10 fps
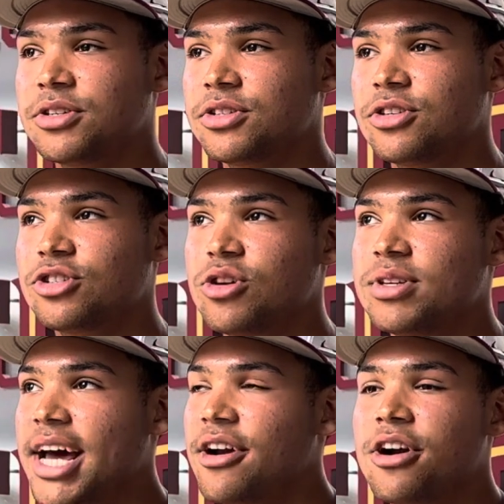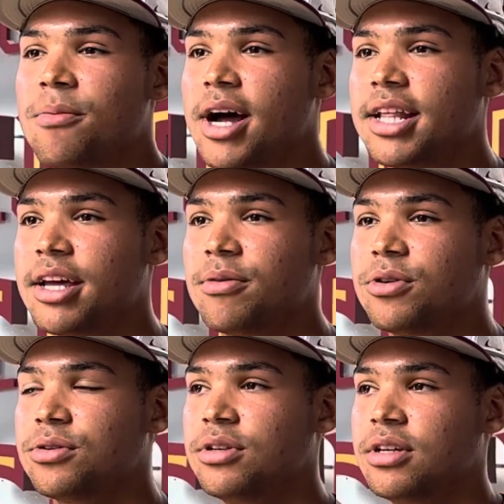There's no doubt in our mind that
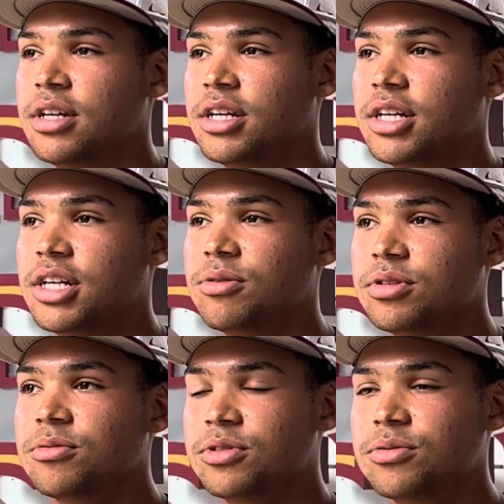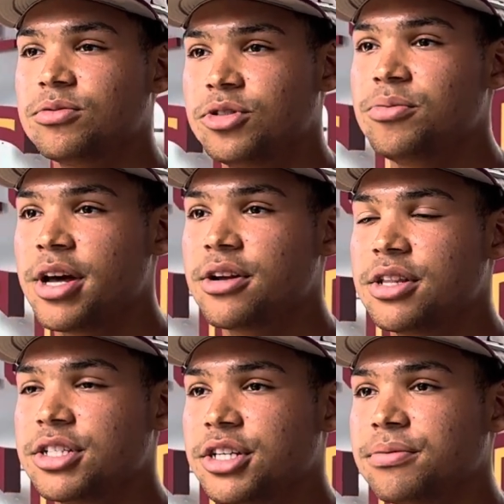we'll do better
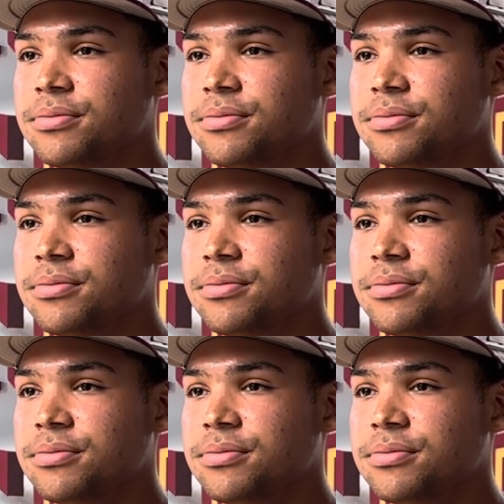this year.